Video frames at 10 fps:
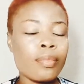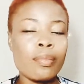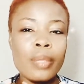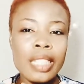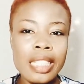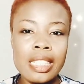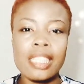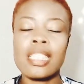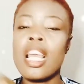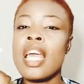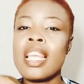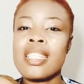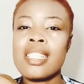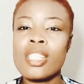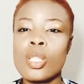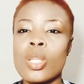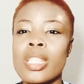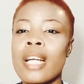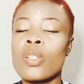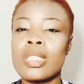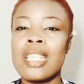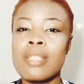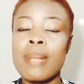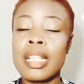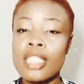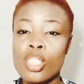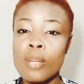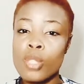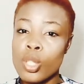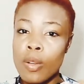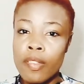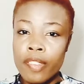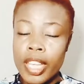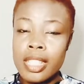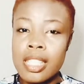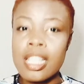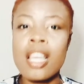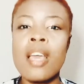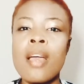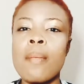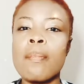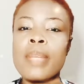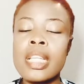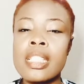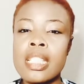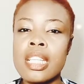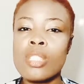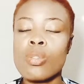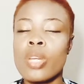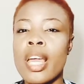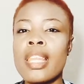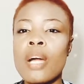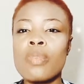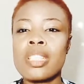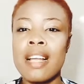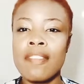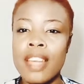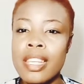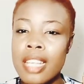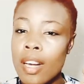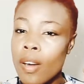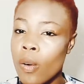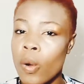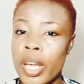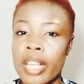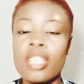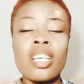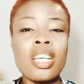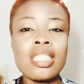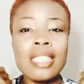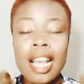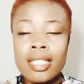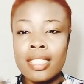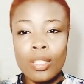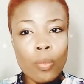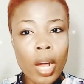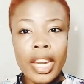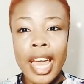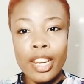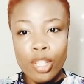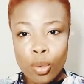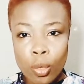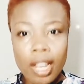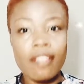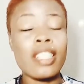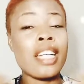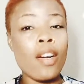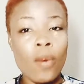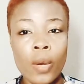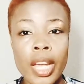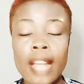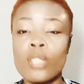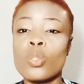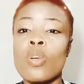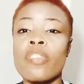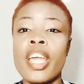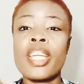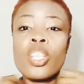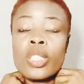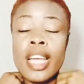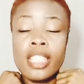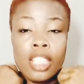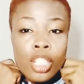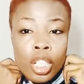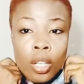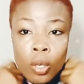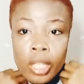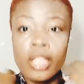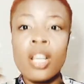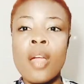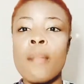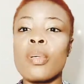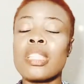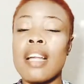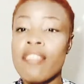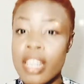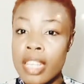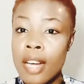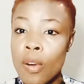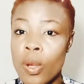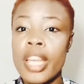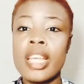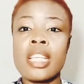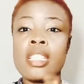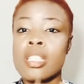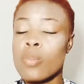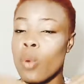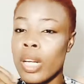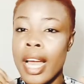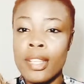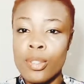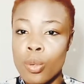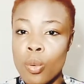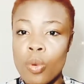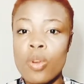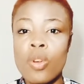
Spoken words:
Please, a sea salt that contains magnesium sulfate. Mix it together with lavender oil. That's the one I know, lavender oil. I don't know of any other essential oil, but lavender oil is what I know